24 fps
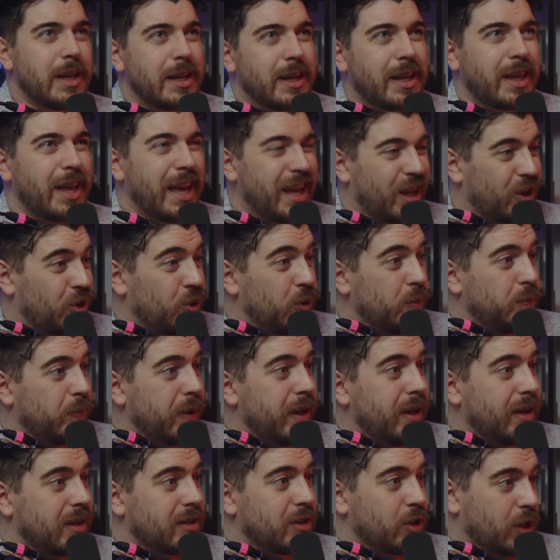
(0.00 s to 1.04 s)
it could be
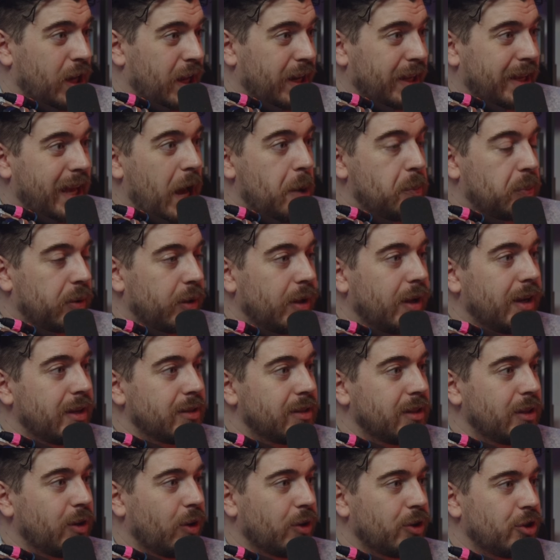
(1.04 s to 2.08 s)
because you're kind of
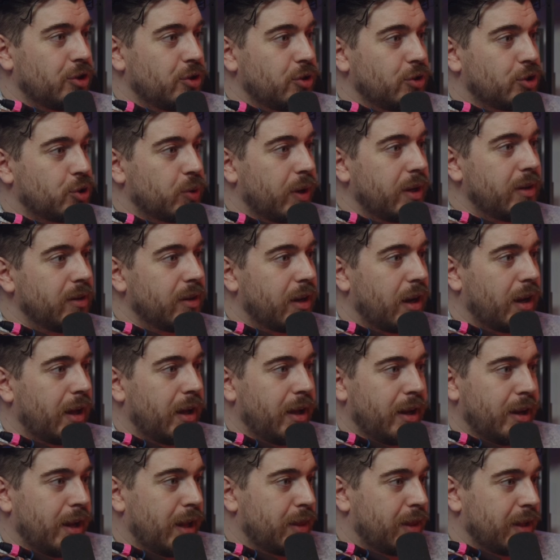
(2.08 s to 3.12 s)
capitalizing on a new trend. And I,
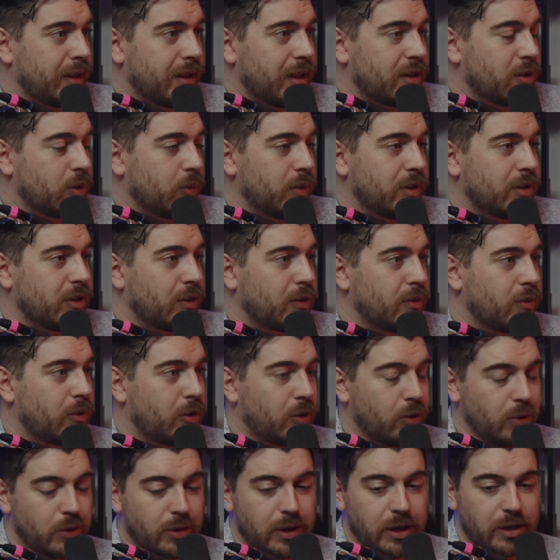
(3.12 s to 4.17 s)
and I think that's always a
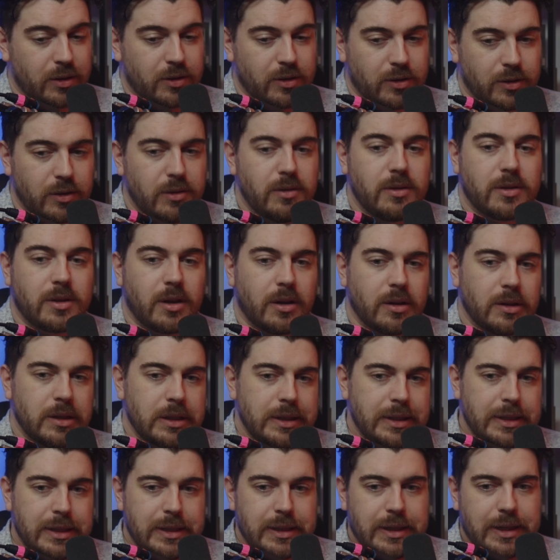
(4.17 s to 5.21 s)
good thing to do. So
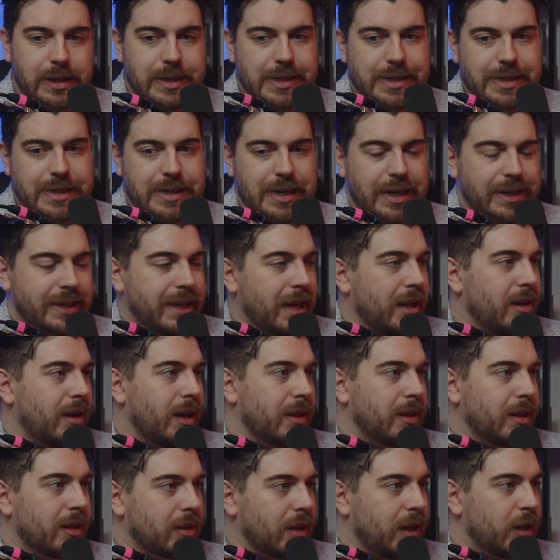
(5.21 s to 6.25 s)
uh, again, I
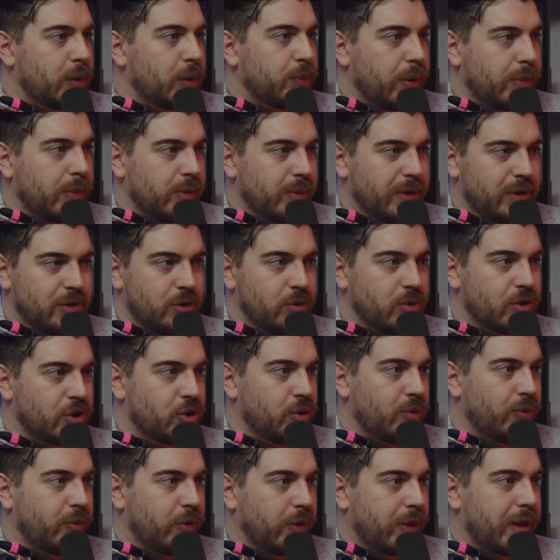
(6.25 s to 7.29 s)
think Atlanta probably too
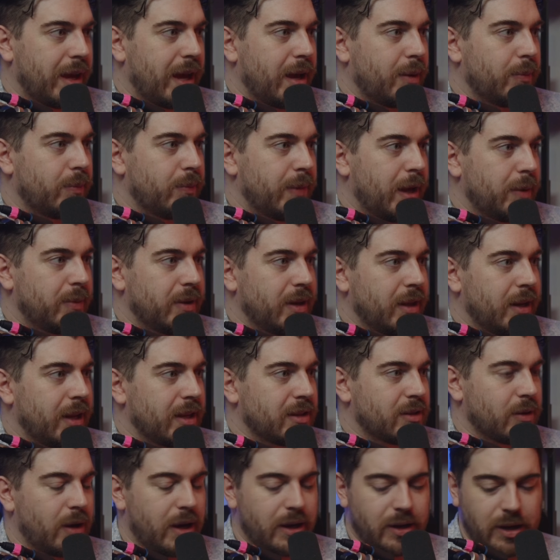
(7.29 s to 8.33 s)
soon for that. Maybe an
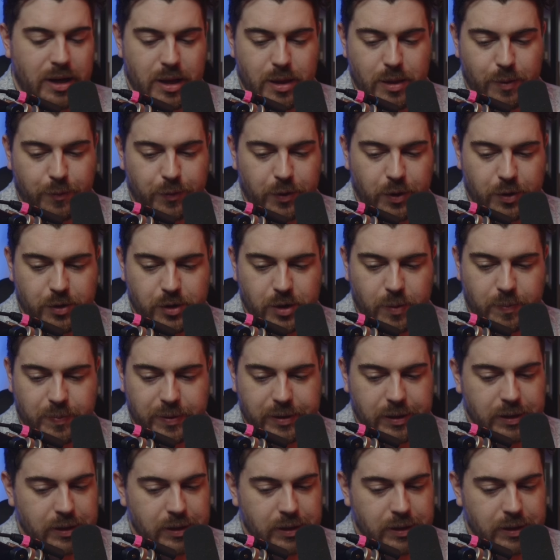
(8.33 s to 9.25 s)
SI in the future. But